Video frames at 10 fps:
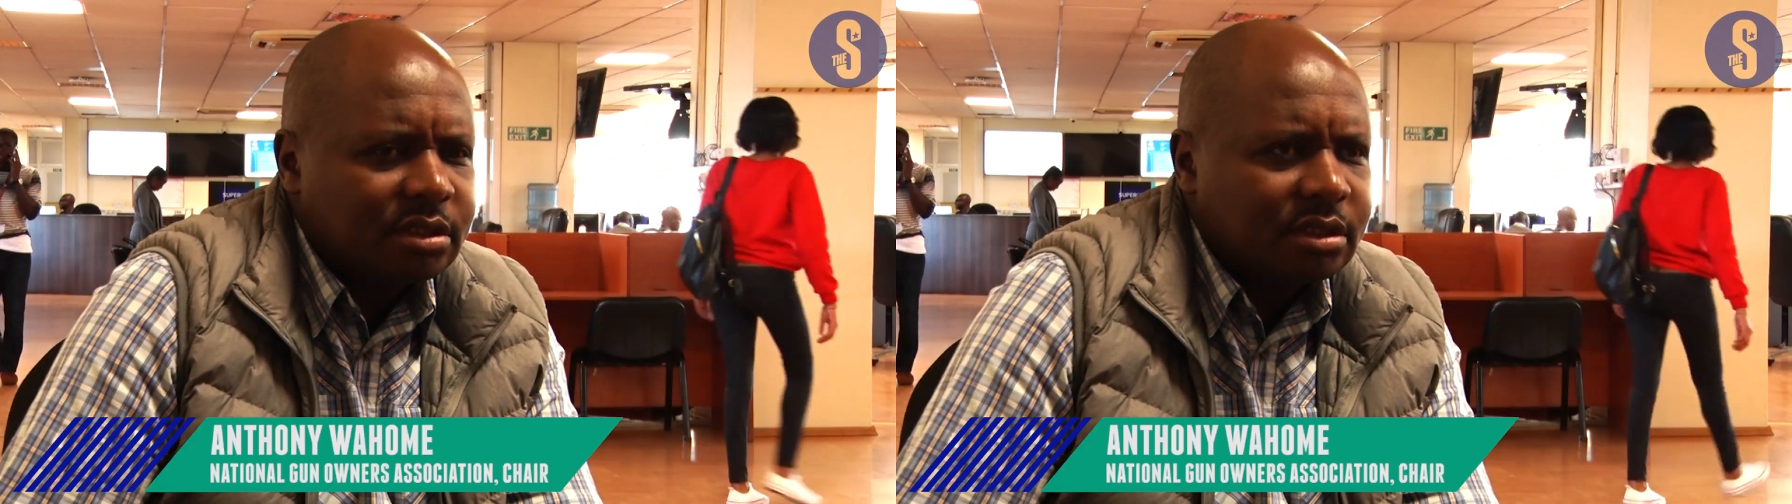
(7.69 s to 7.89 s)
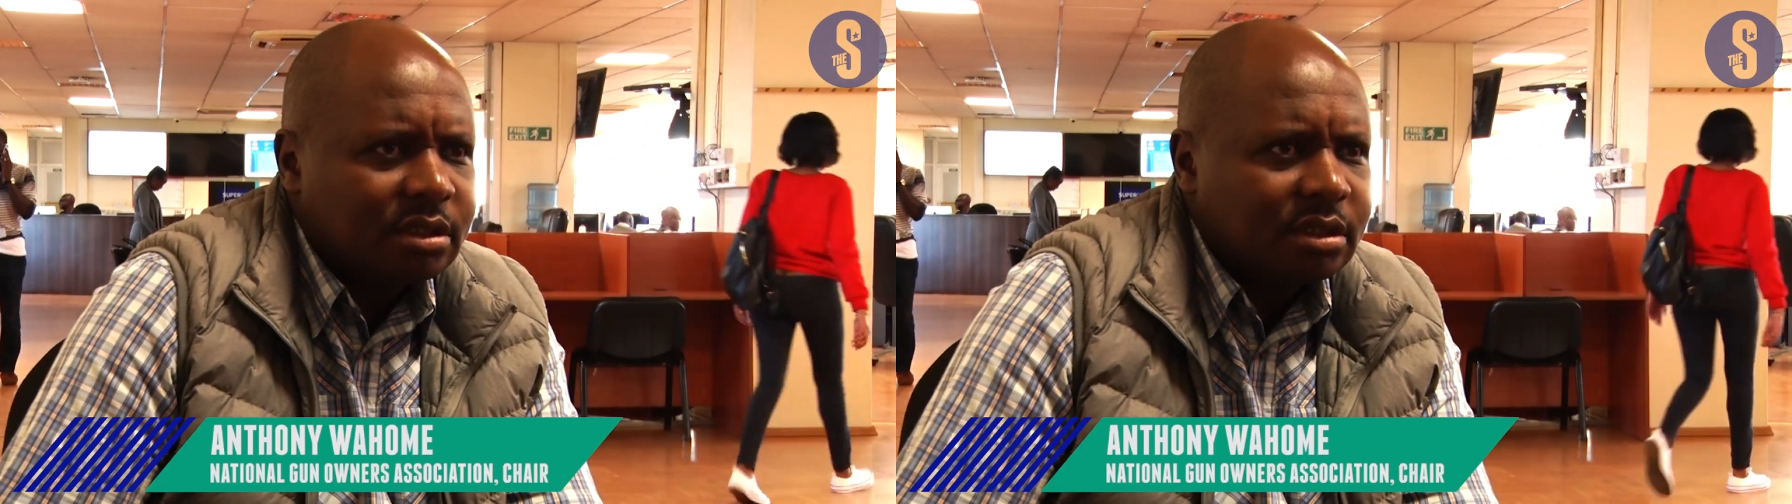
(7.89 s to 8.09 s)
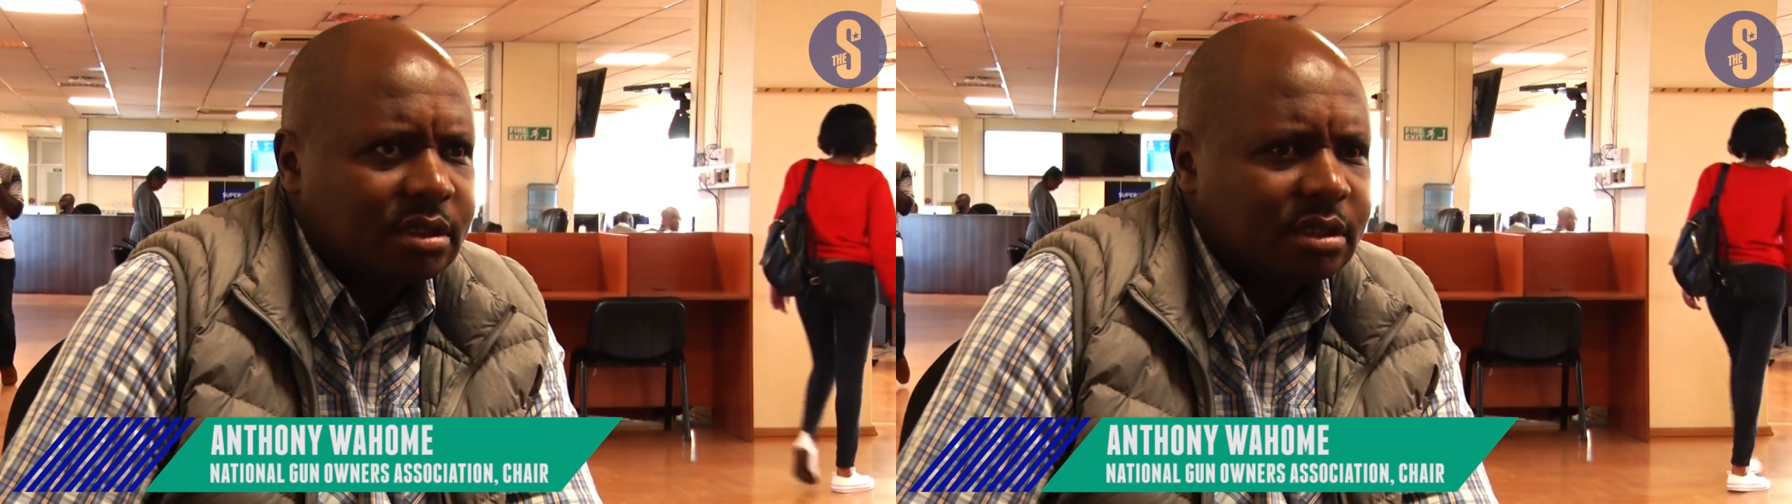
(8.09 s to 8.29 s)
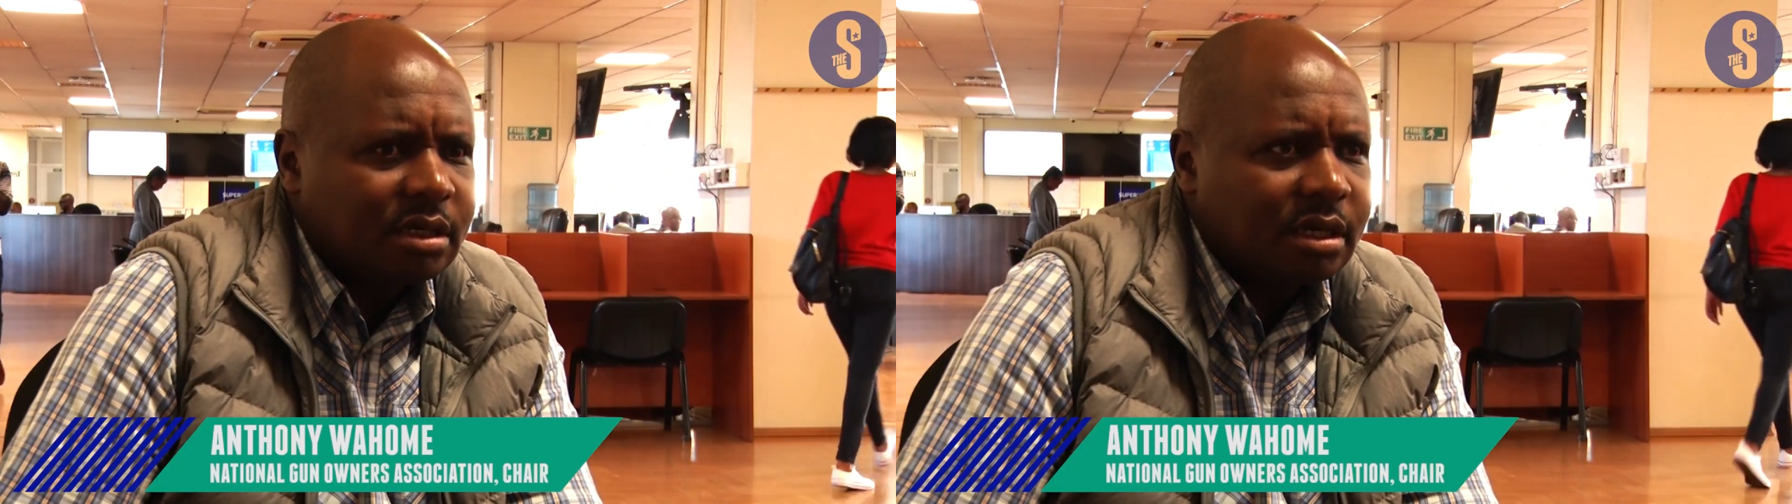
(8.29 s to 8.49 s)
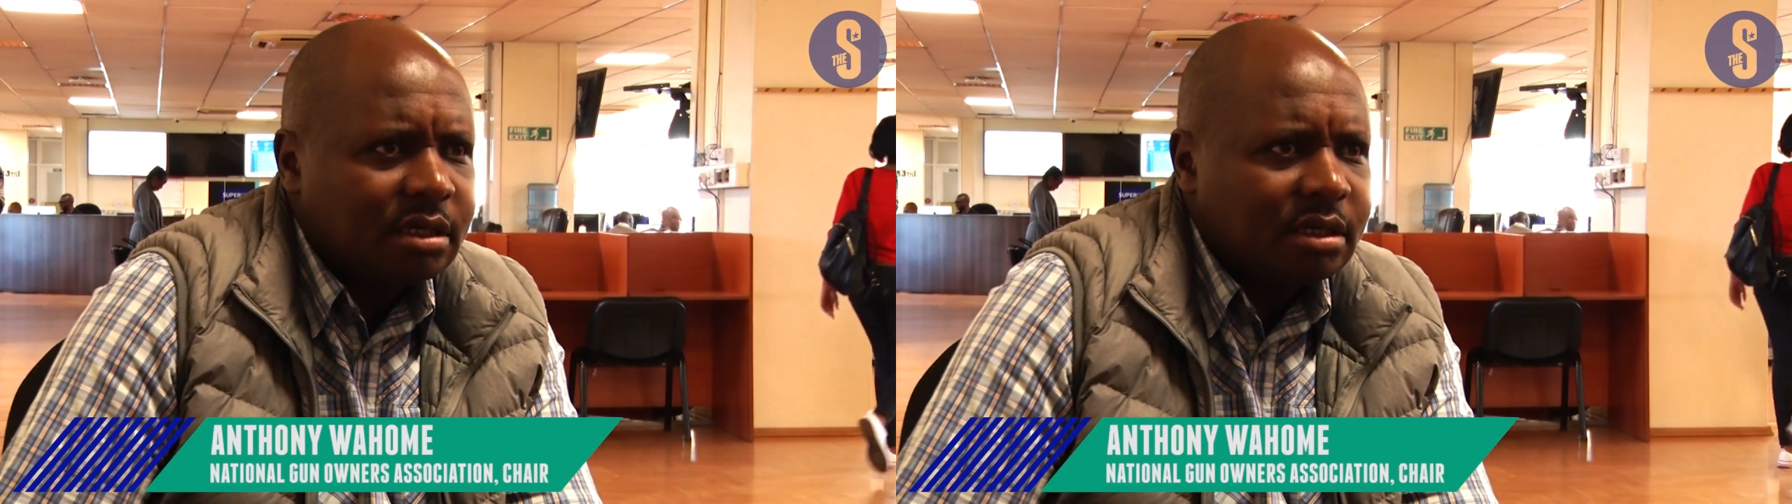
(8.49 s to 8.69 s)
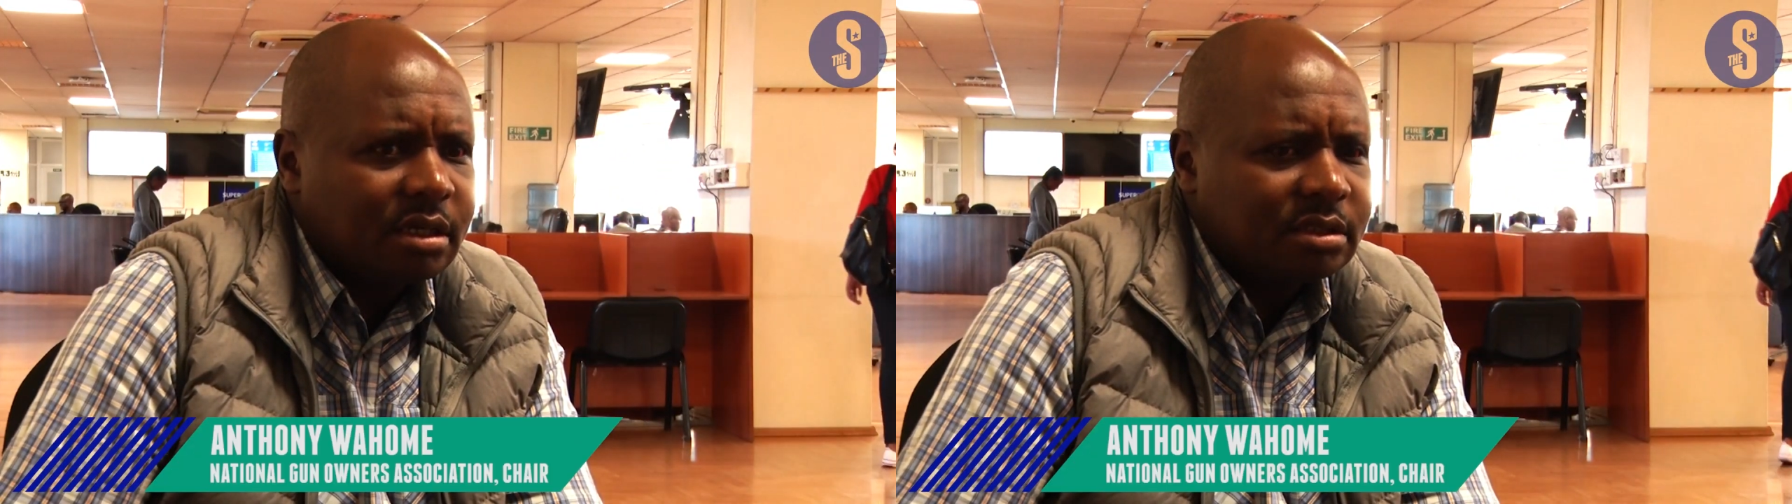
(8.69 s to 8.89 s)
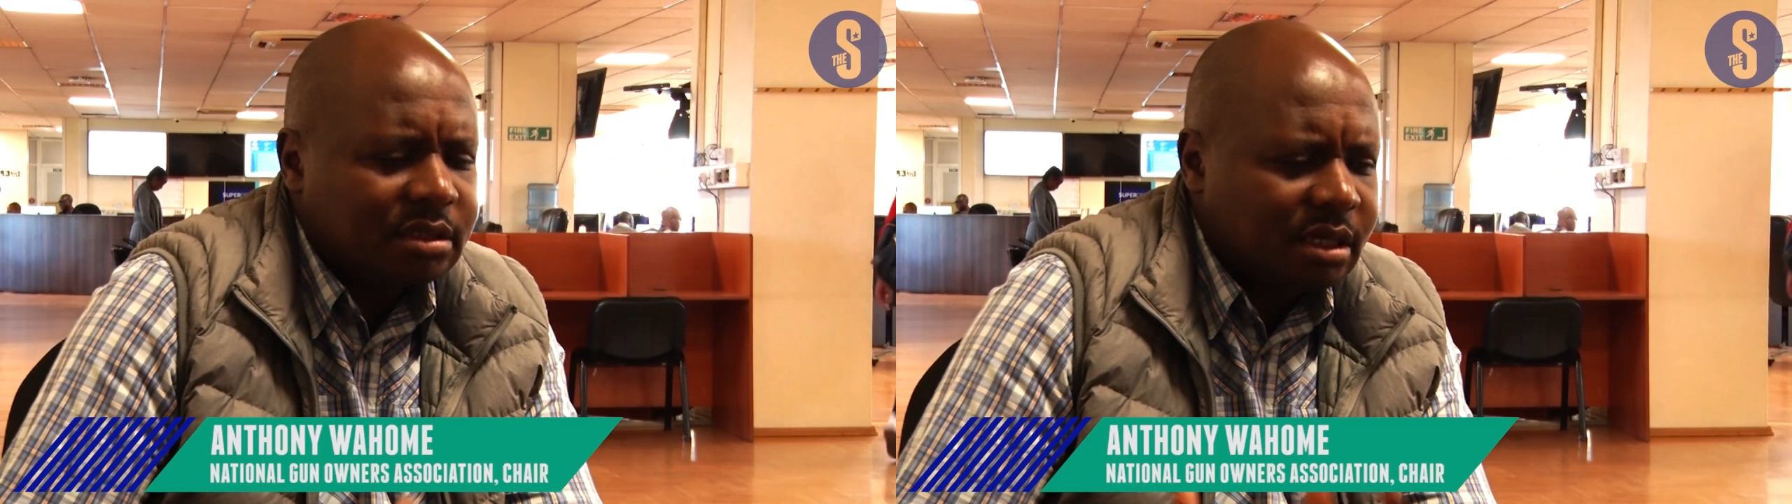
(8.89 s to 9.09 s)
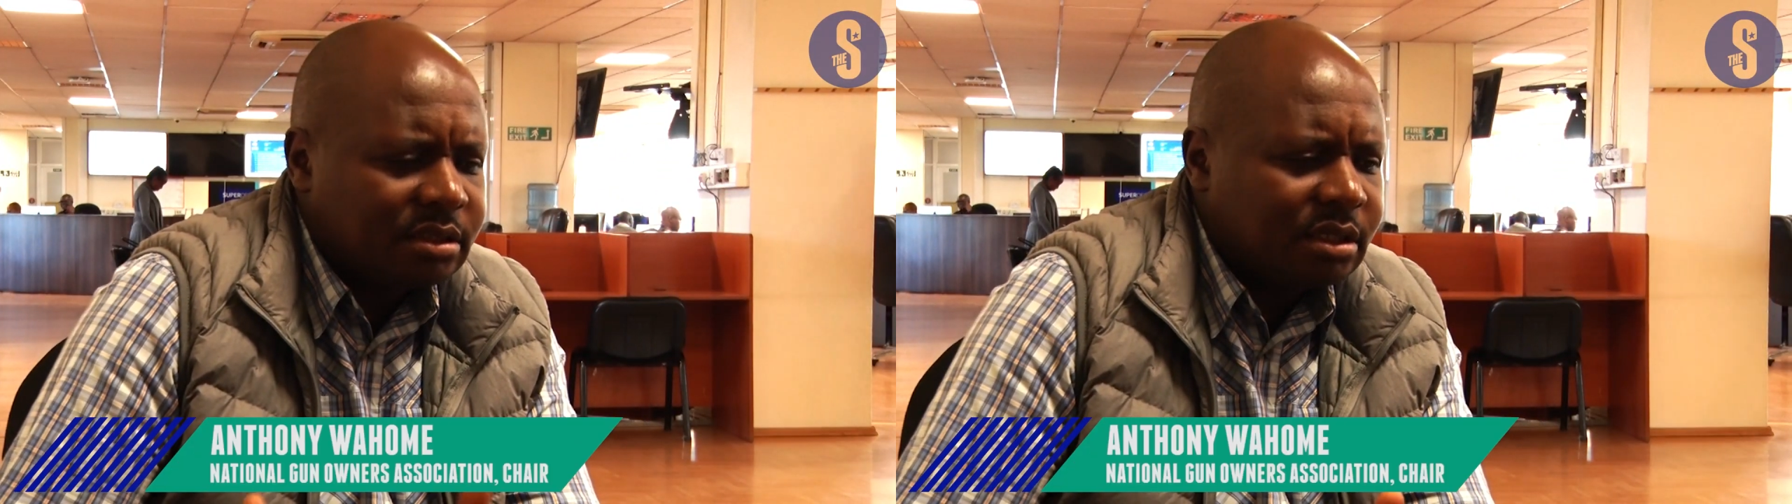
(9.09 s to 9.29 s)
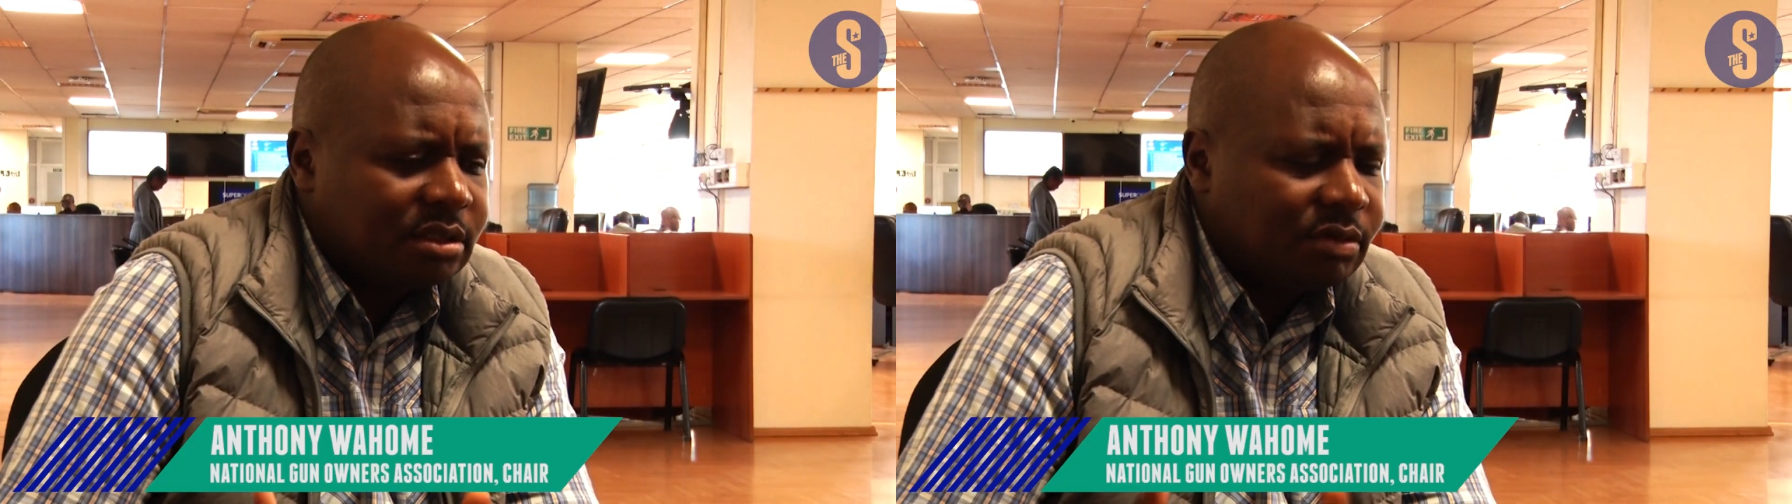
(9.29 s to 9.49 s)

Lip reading: a